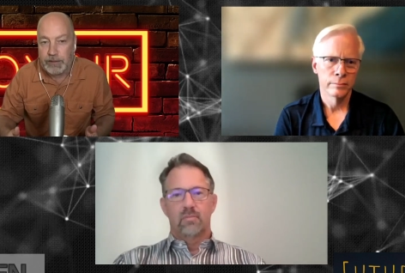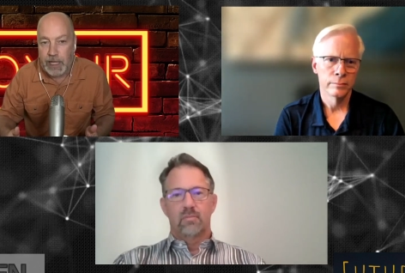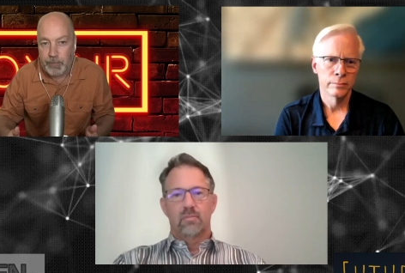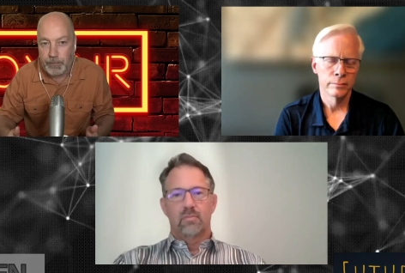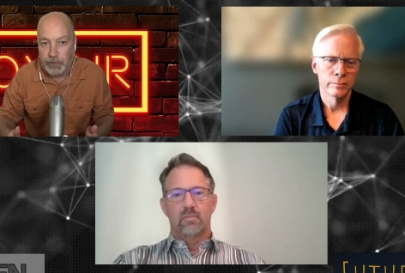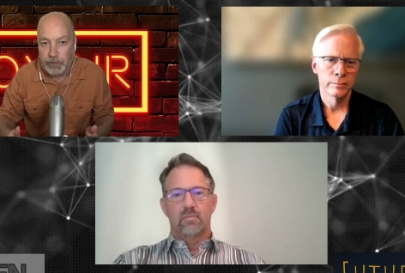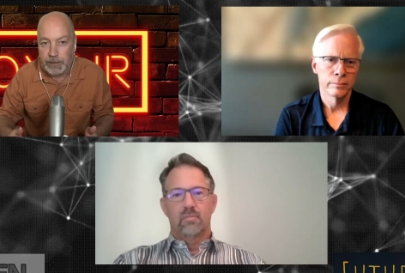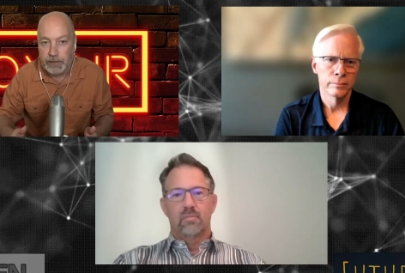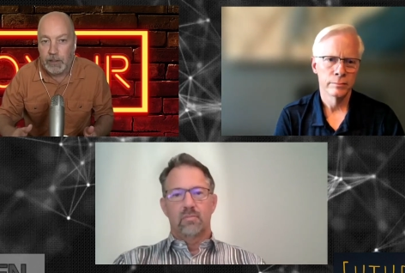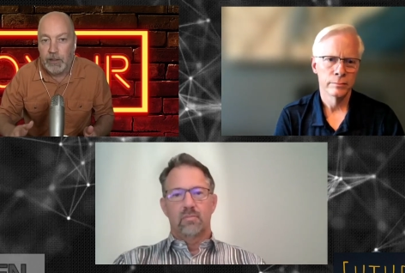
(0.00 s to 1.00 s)

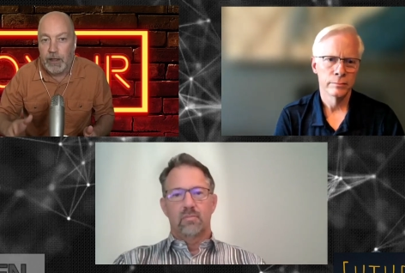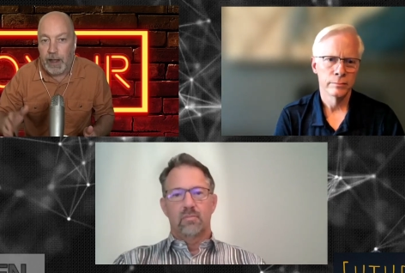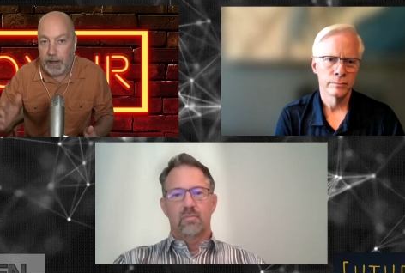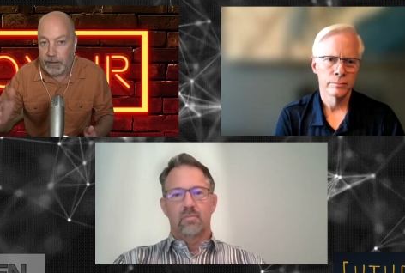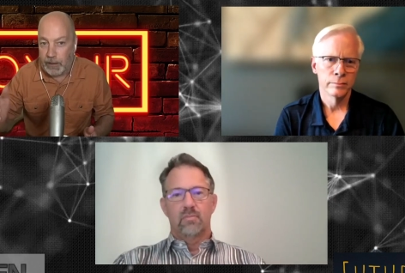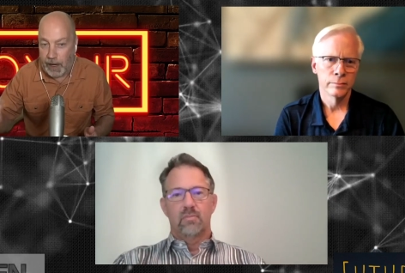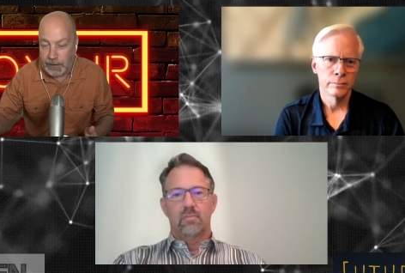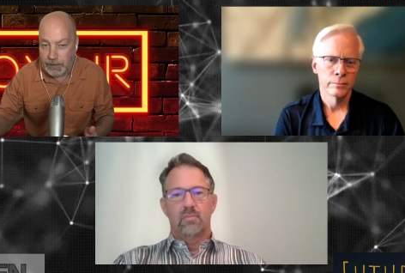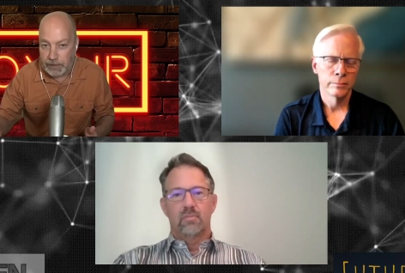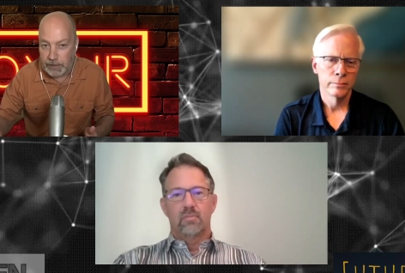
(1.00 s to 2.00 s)
Speaker 1: capabilities and
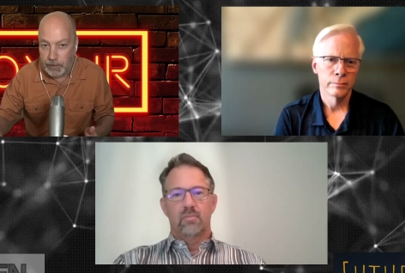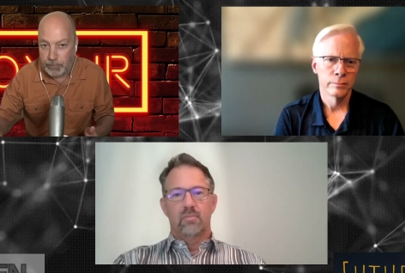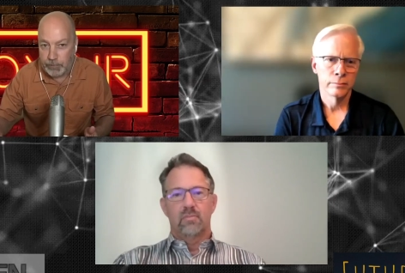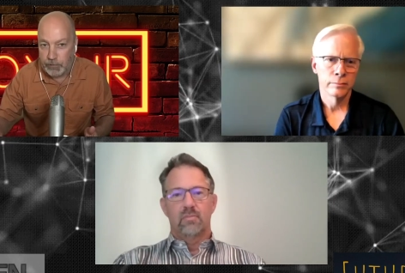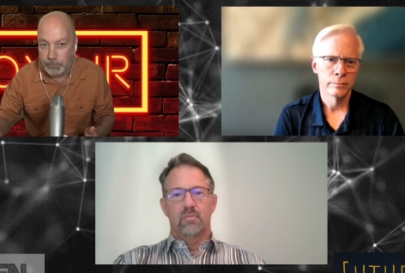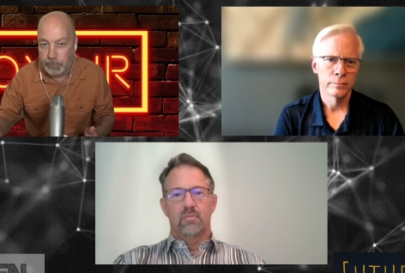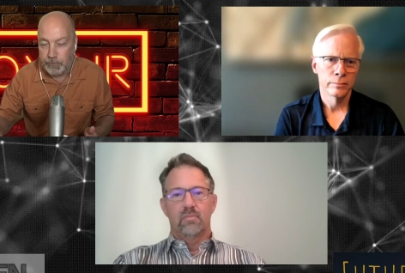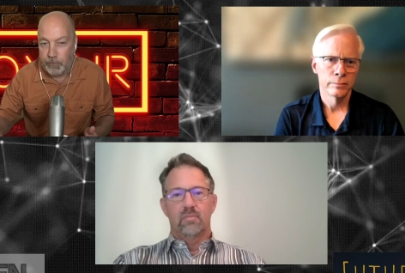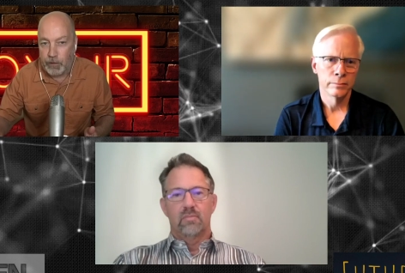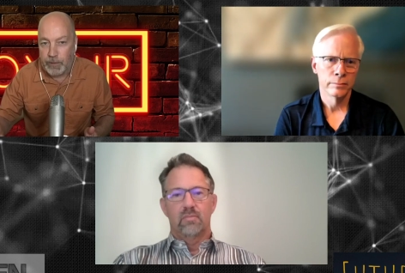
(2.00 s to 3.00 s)
ideally improve
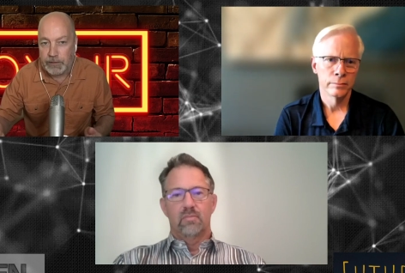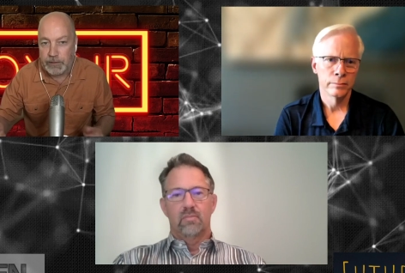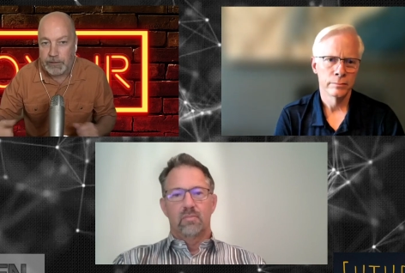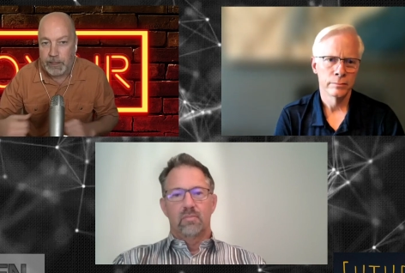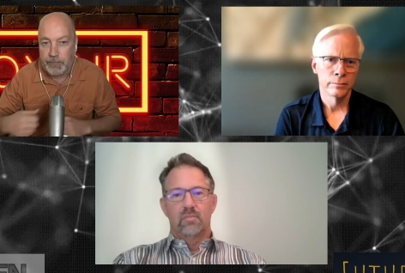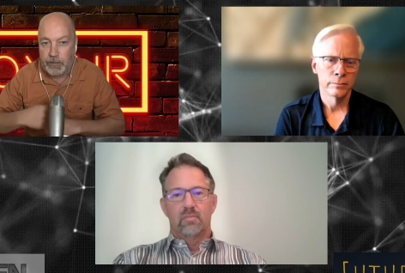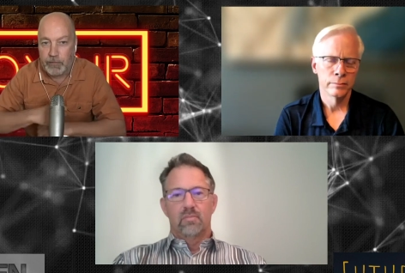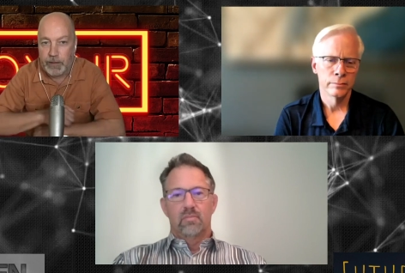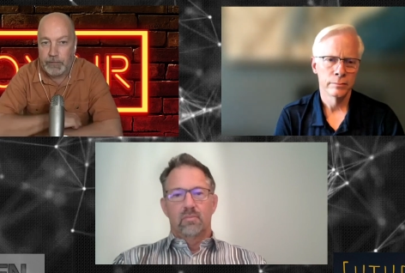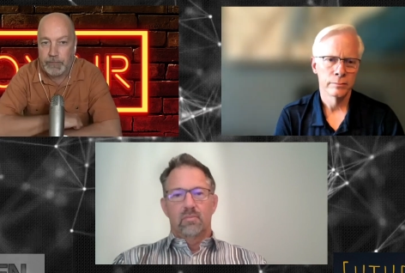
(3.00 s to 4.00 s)
performance. Is that about
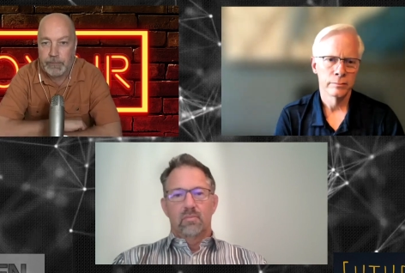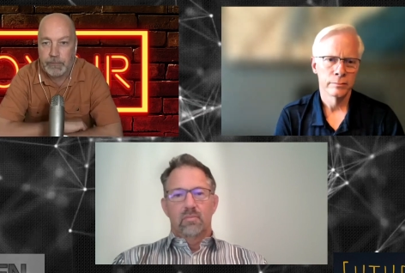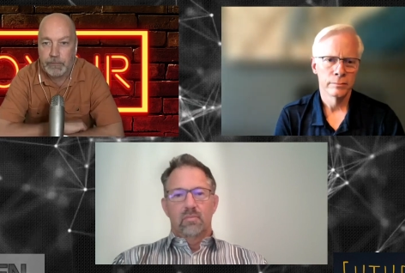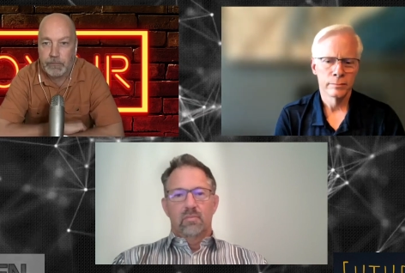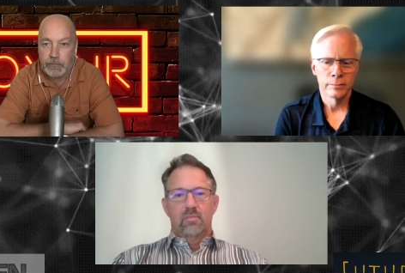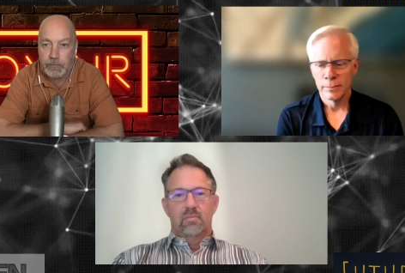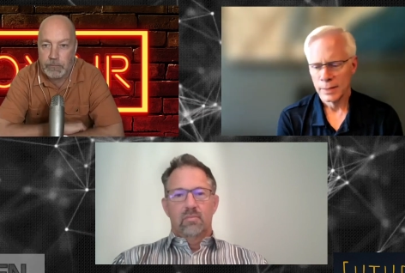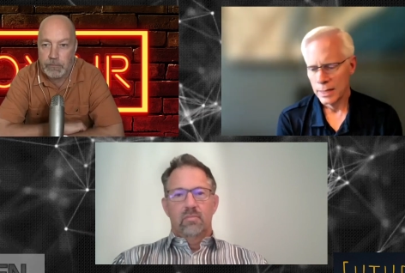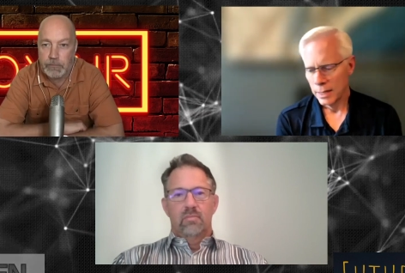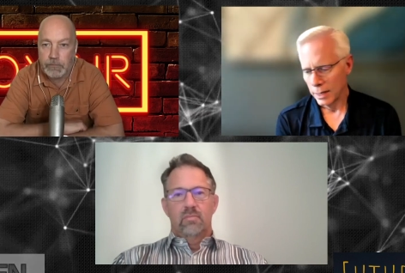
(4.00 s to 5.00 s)
right?
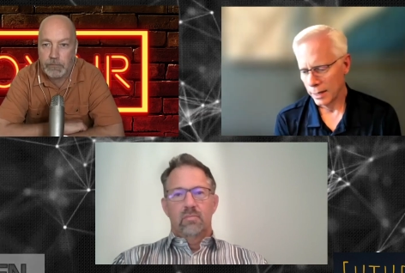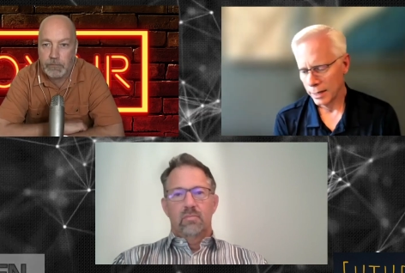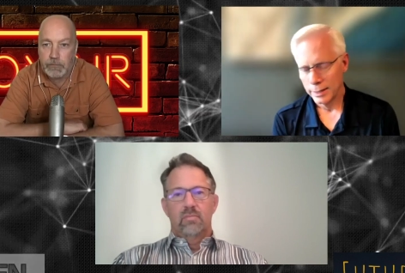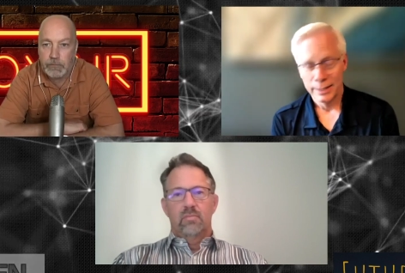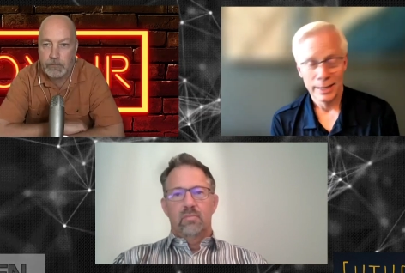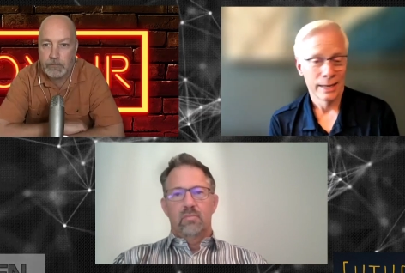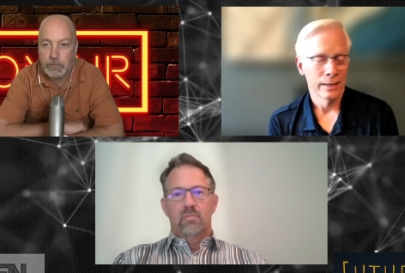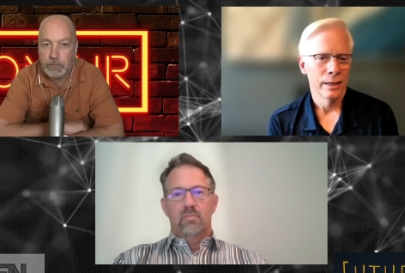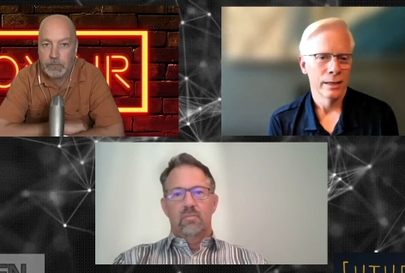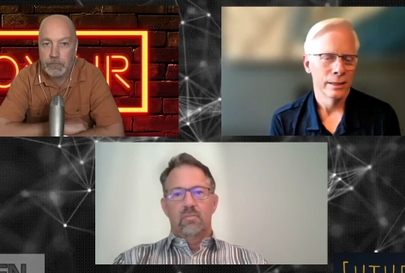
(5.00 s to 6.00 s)
Speaker 2: Uh,
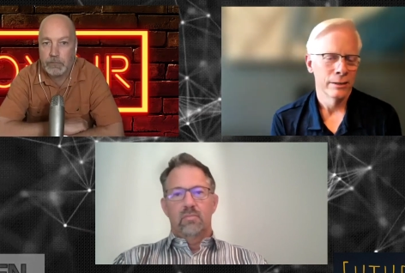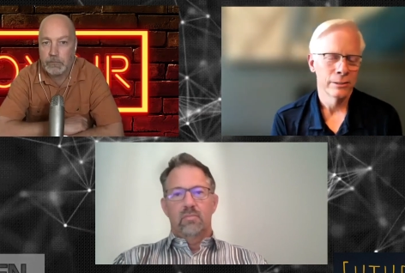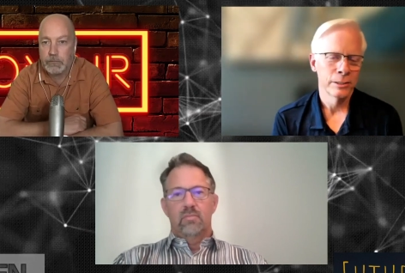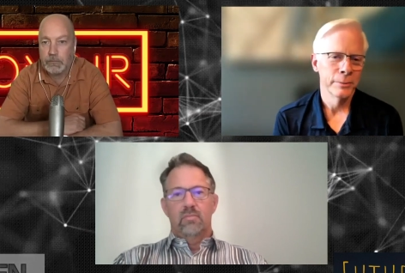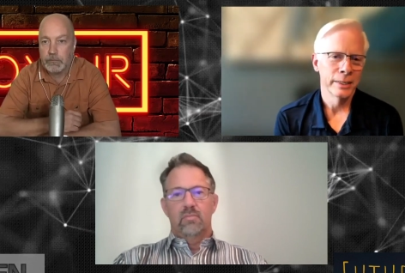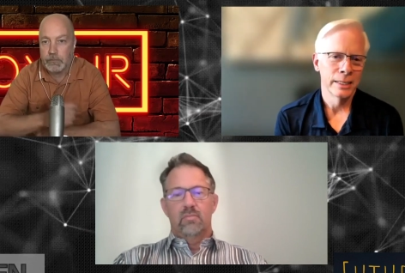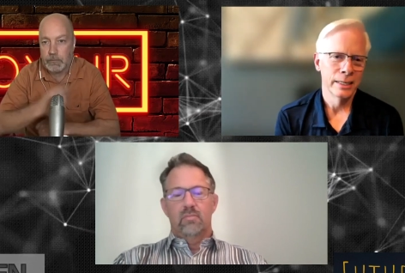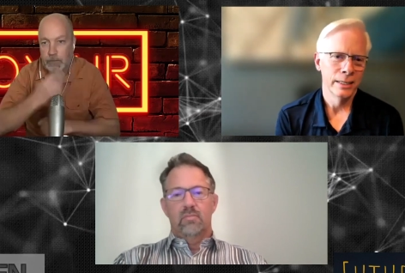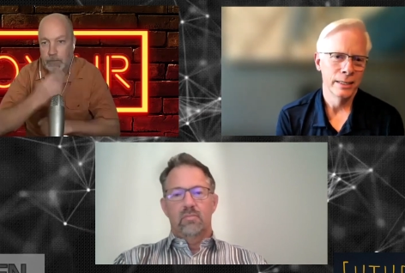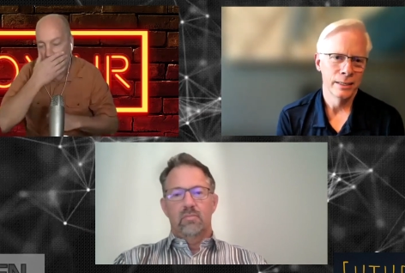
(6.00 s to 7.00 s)
yeah,
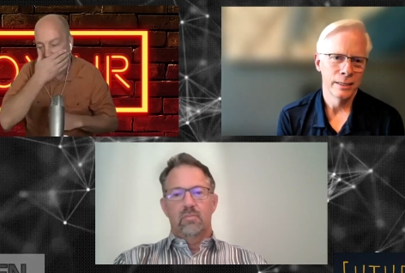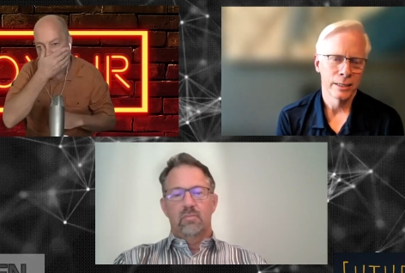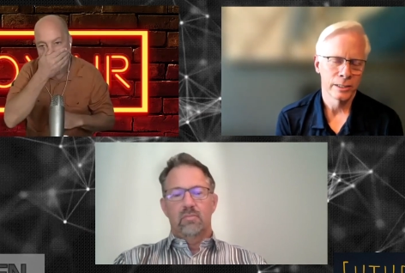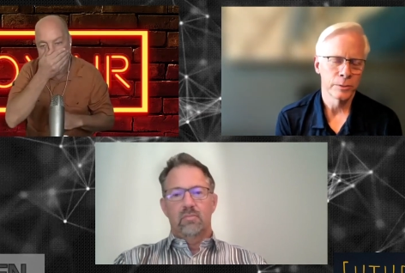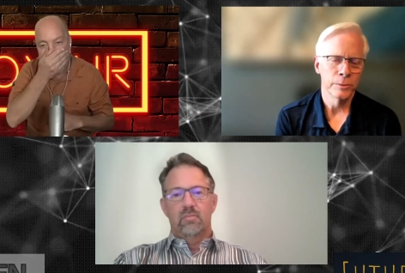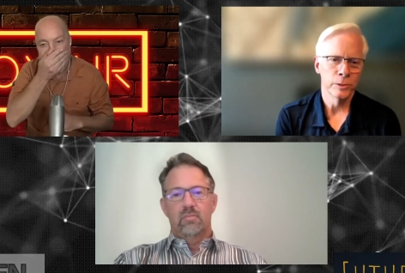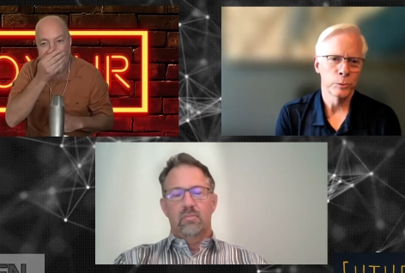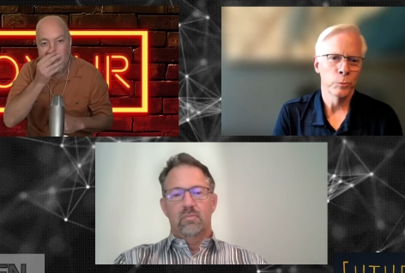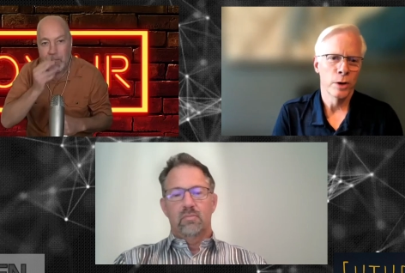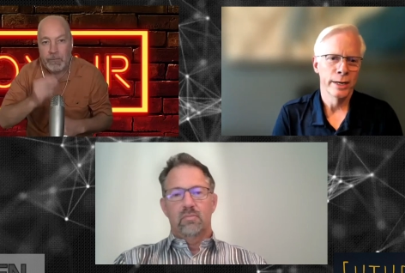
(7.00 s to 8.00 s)
ultimately, customers
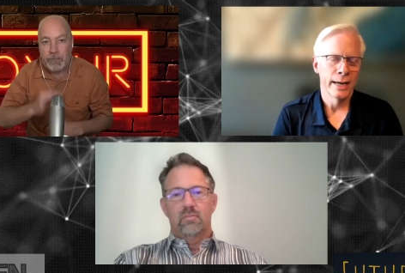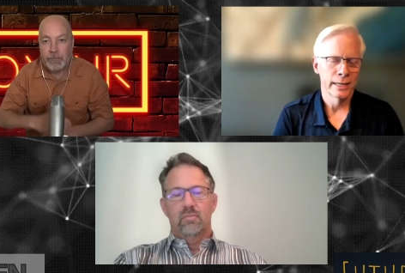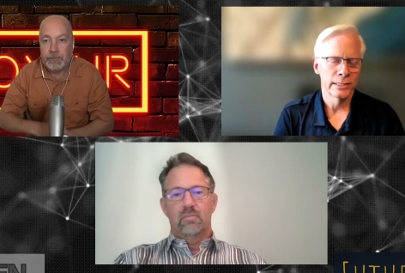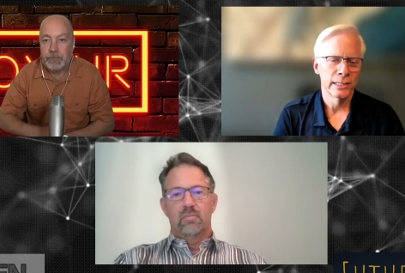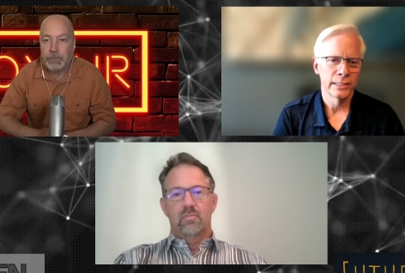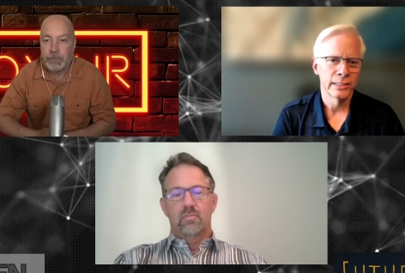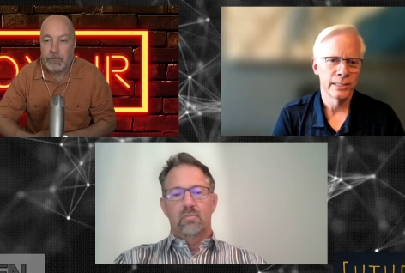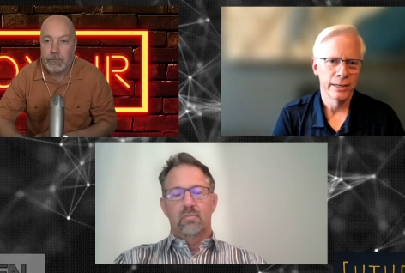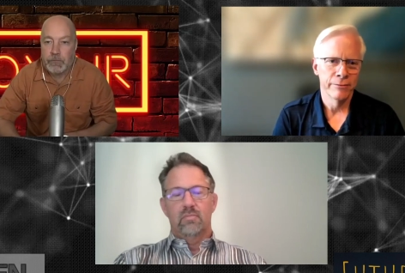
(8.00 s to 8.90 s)
want access to